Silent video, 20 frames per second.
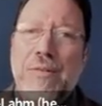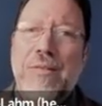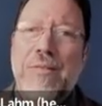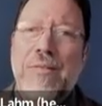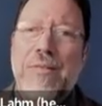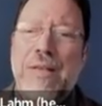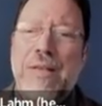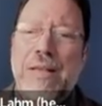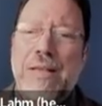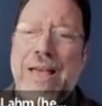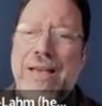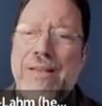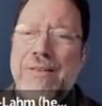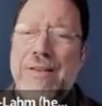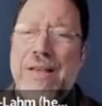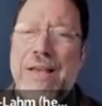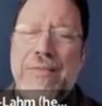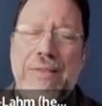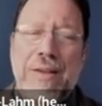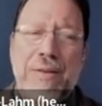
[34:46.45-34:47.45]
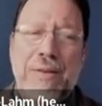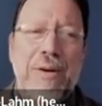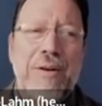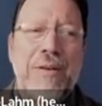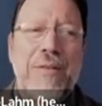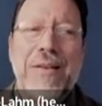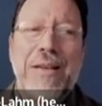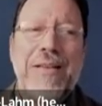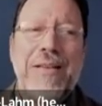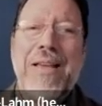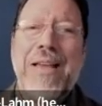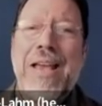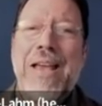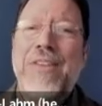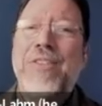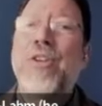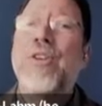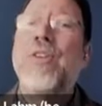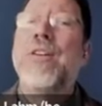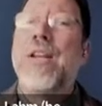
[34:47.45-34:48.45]

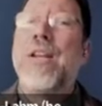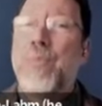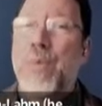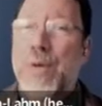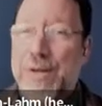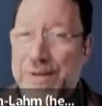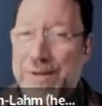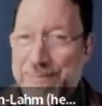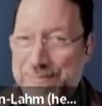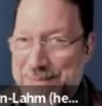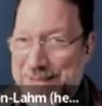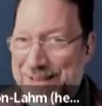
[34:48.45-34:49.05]
it turned inward